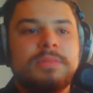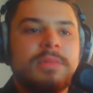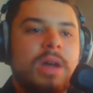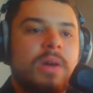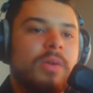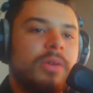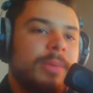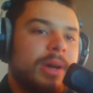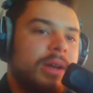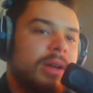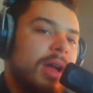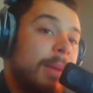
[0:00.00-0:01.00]
How old am
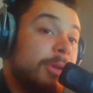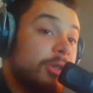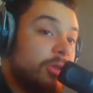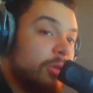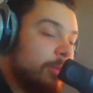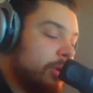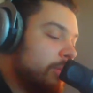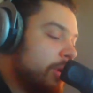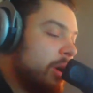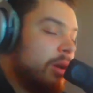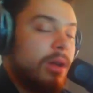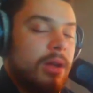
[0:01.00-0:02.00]
I? I'm a Zoomer,
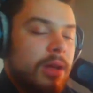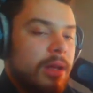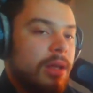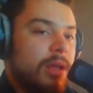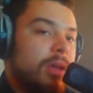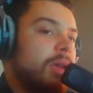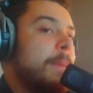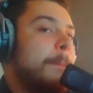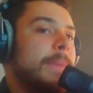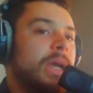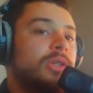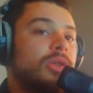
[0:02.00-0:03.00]
bruh.
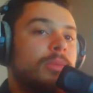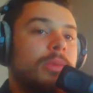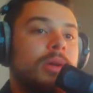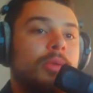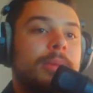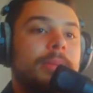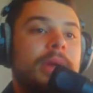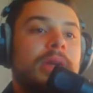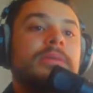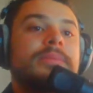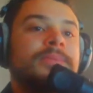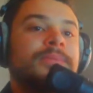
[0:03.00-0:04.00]
Big Zoom on the beat.
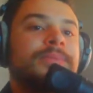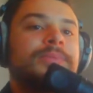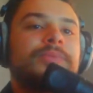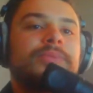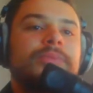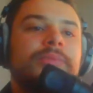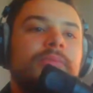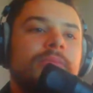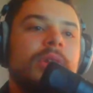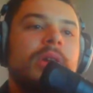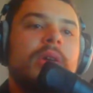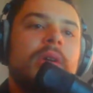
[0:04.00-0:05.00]

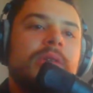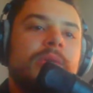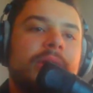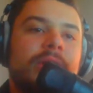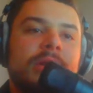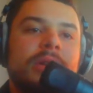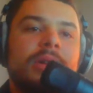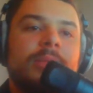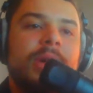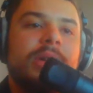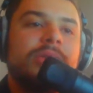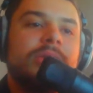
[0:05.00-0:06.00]
Do I think the
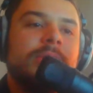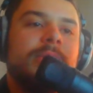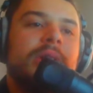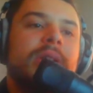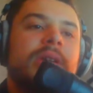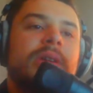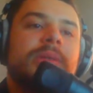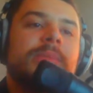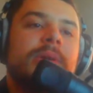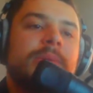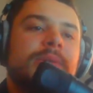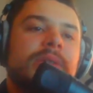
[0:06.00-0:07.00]
mainstream media is
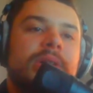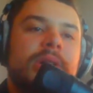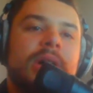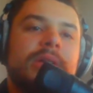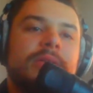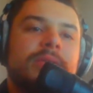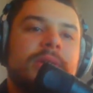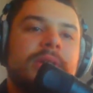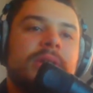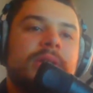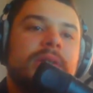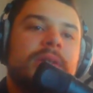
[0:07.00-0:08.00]
purposely causing
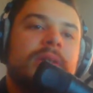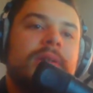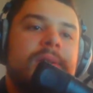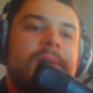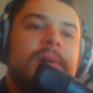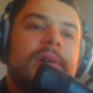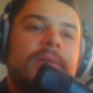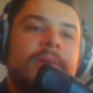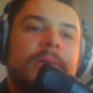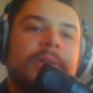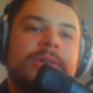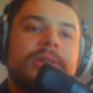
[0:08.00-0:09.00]
fear? Of
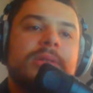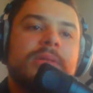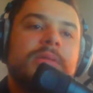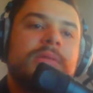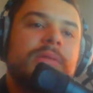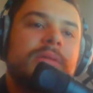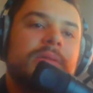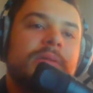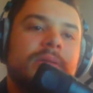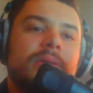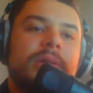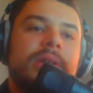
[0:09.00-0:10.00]
course.
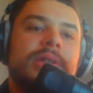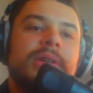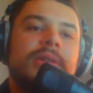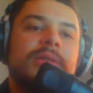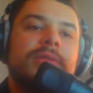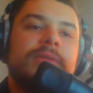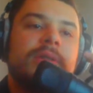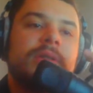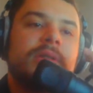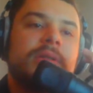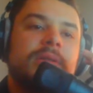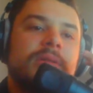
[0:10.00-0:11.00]
They sell you fear.